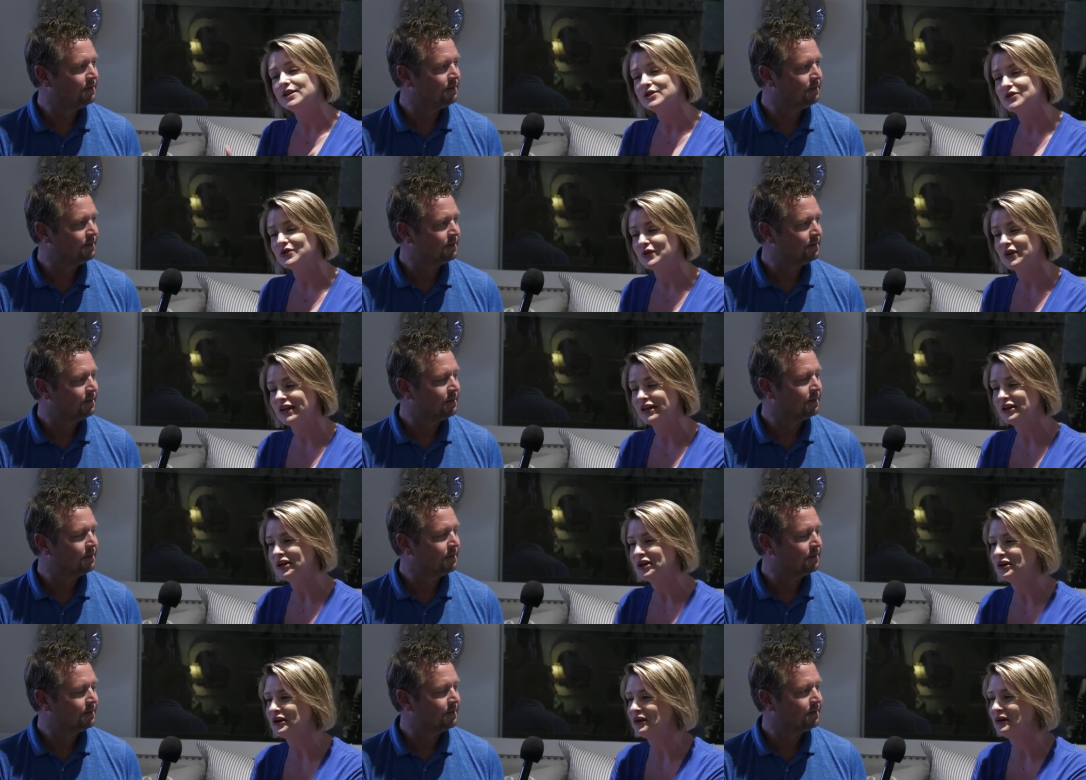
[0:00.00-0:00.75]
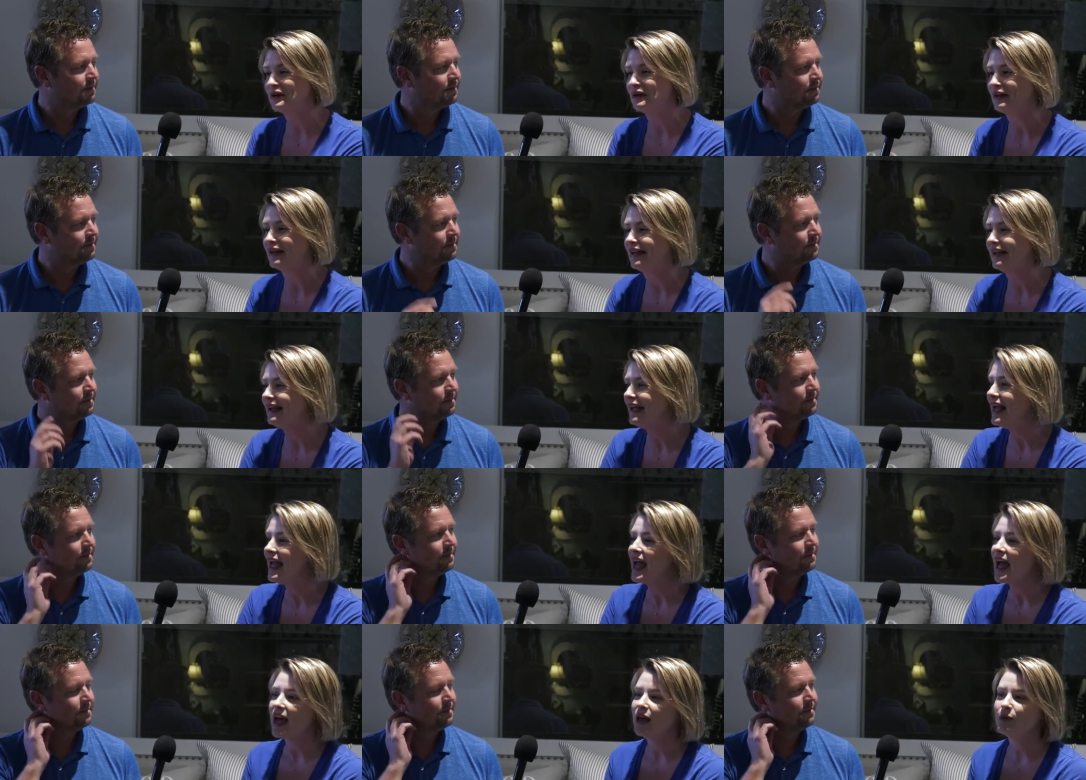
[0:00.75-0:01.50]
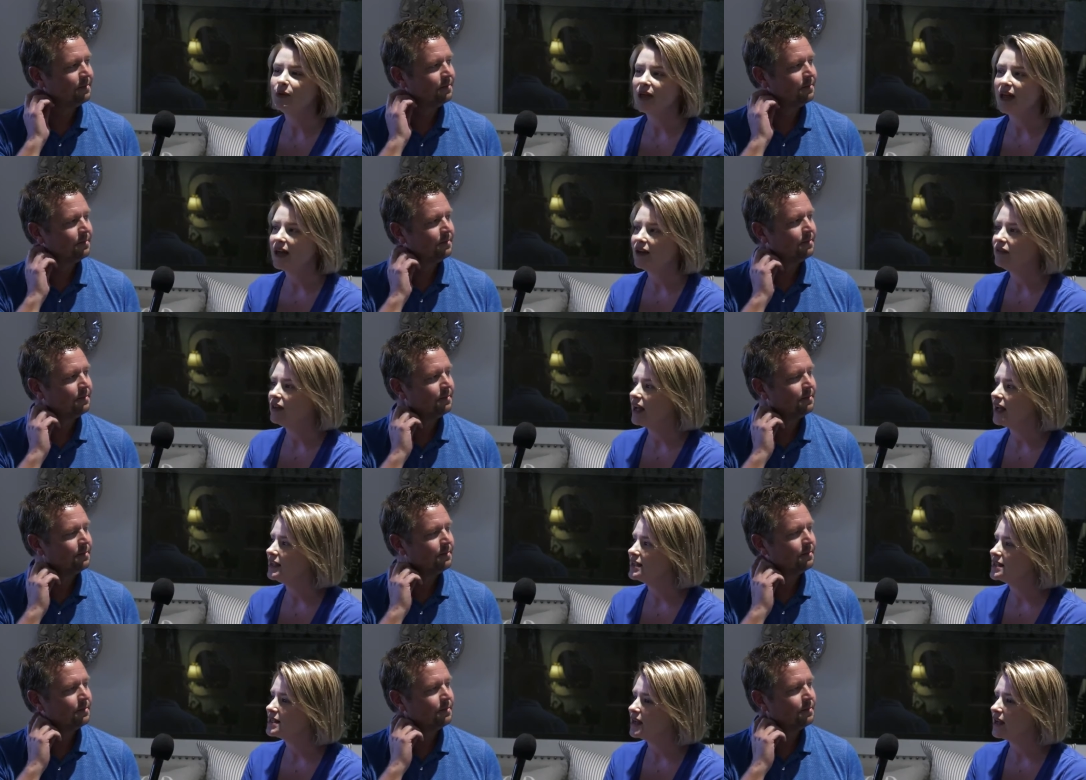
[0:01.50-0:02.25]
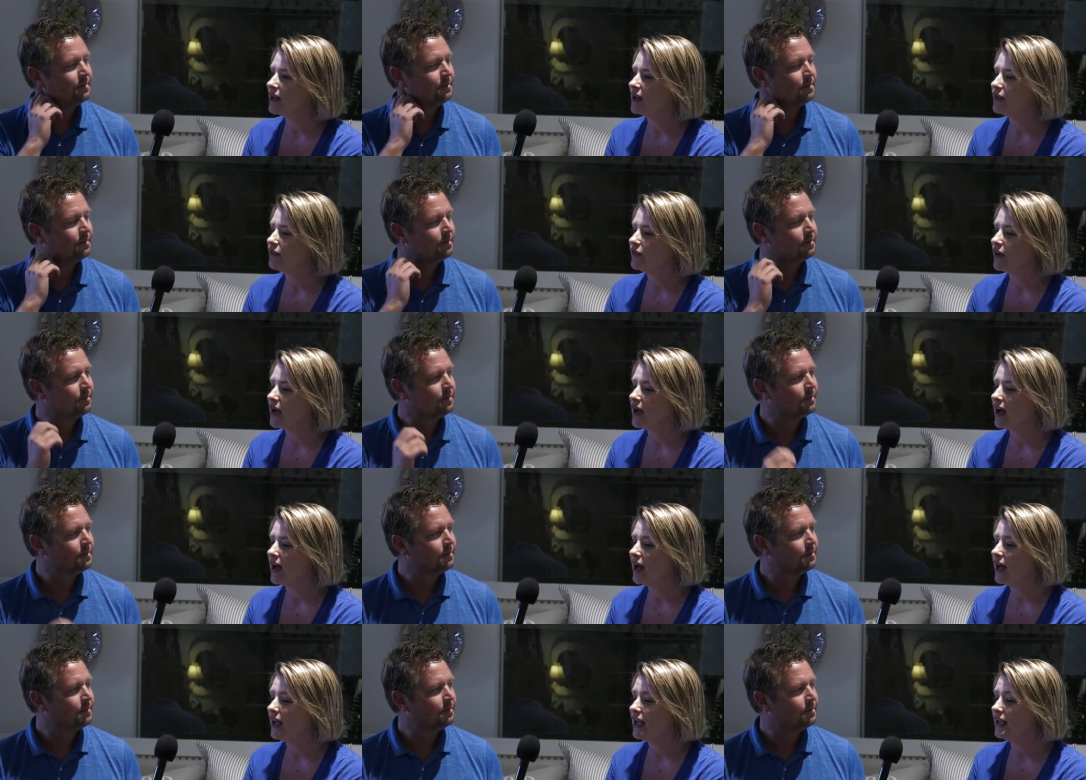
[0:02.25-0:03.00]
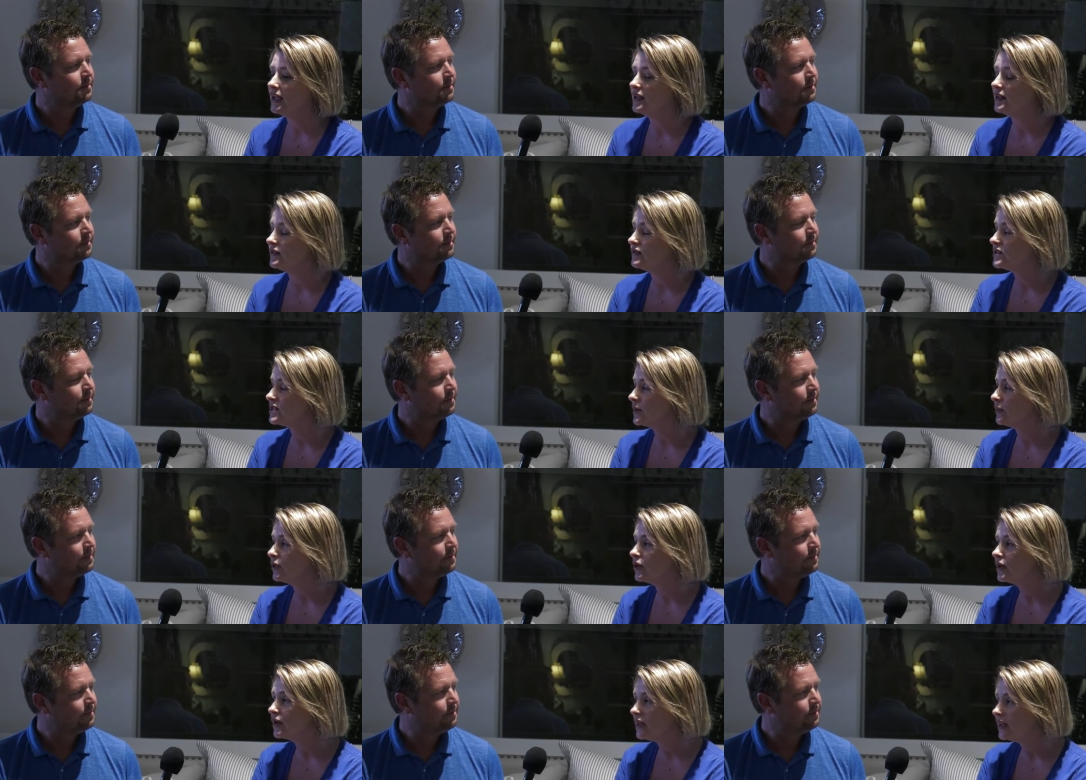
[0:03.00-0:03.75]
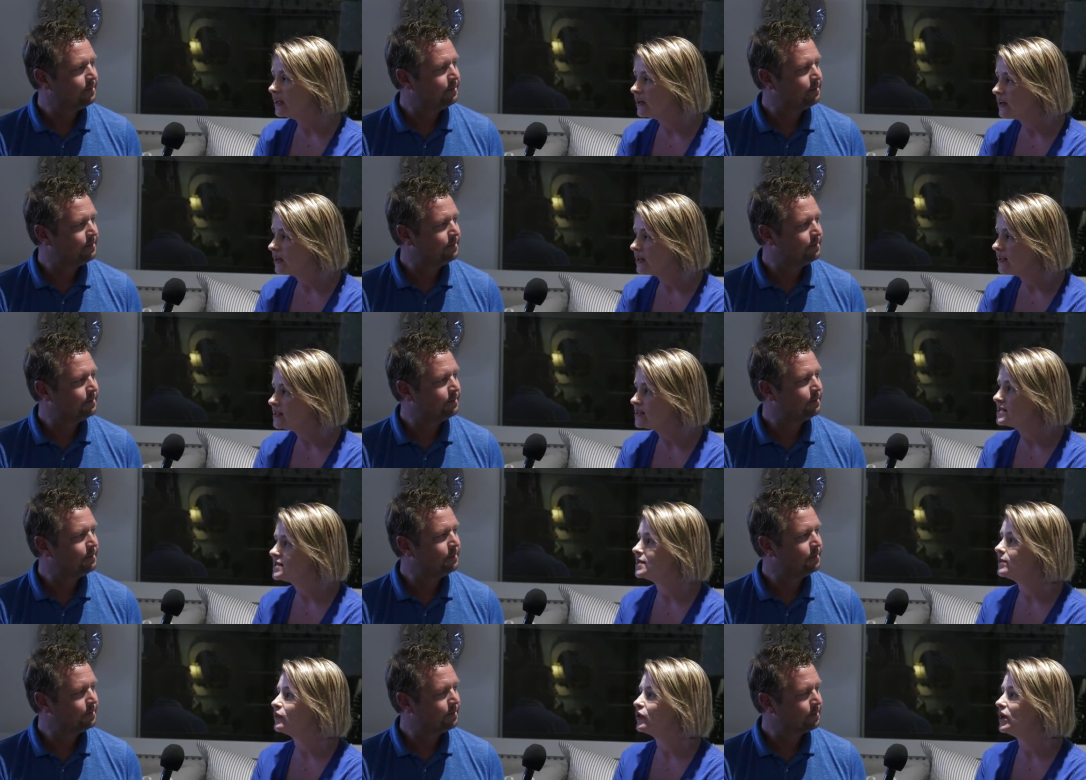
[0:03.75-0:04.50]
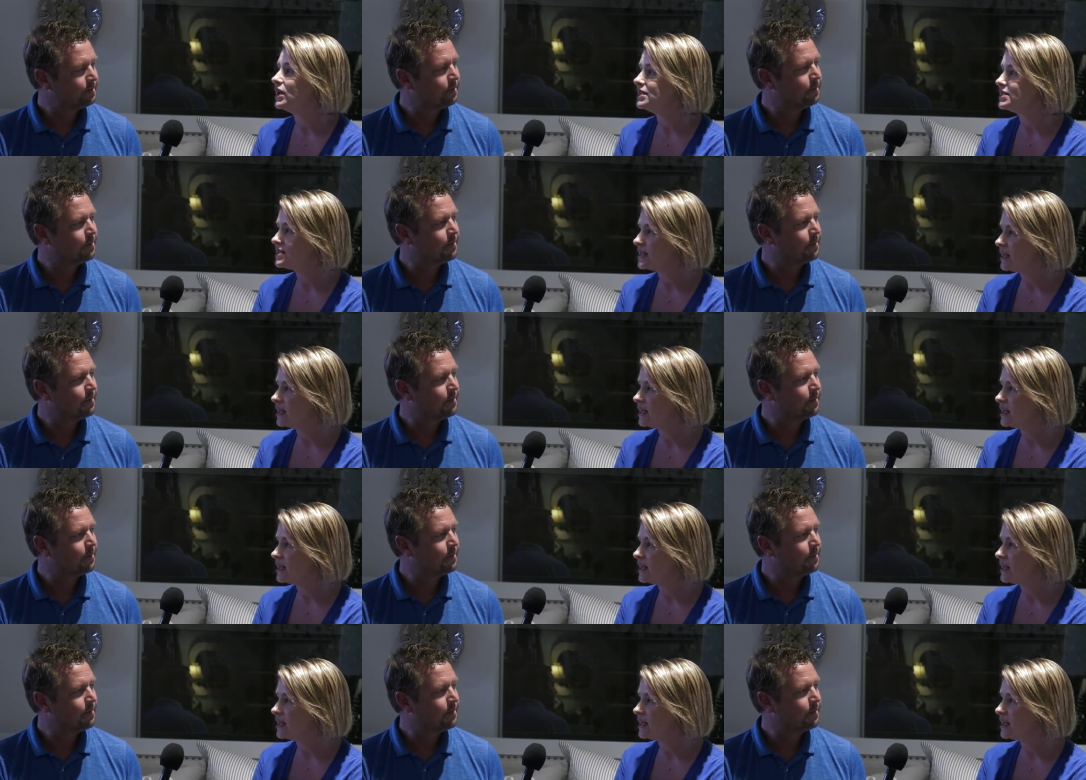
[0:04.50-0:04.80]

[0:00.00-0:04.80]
Speaker 1: So get here early and we'll have lots of uh, end of summer clearance, some great